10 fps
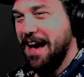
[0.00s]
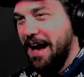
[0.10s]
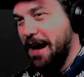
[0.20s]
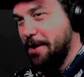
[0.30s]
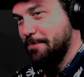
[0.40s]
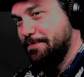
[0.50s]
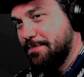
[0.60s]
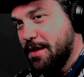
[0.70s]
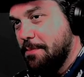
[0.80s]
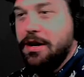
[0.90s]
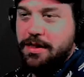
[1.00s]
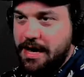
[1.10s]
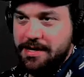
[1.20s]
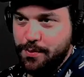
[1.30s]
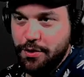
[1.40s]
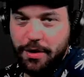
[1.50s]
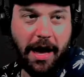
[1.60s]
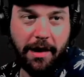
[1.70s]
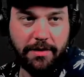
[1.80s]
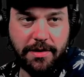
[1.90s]
But alas, we do
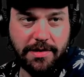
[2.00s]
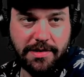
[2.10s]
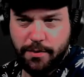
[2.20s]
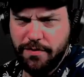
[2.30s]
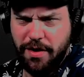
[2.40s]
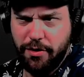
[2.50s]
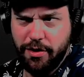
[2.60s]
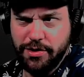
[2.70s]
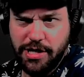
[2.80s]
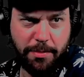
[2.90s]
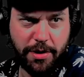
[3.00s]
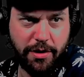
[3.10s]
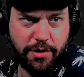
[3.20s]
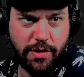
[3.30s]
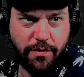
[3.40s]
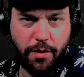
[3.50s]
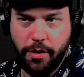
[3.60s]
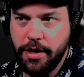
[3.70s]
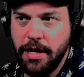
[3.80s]
not, because we've never heard of Jeopardy here at Trivia Ronin.